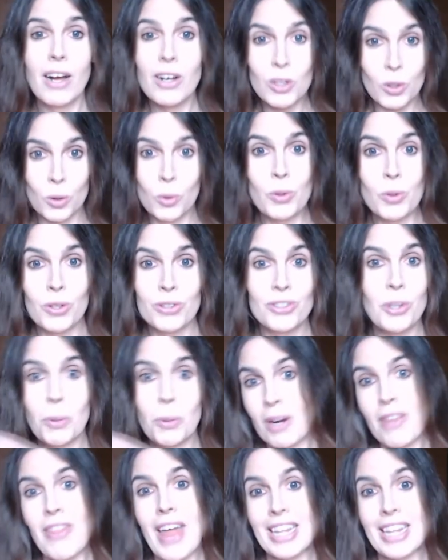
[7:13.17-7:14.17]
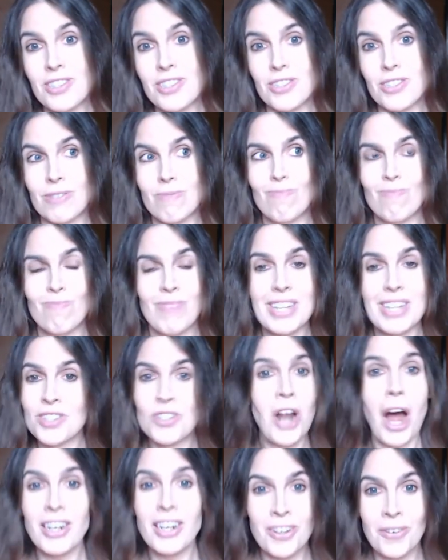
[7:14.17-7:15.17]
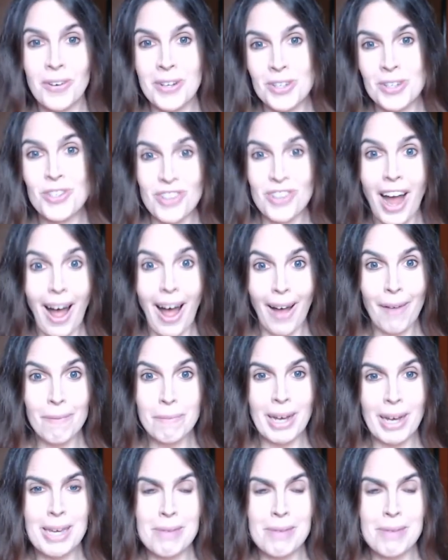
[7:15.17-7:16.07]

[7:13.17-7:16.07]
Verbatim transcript: cool, don't worry, that's that's not going to stop.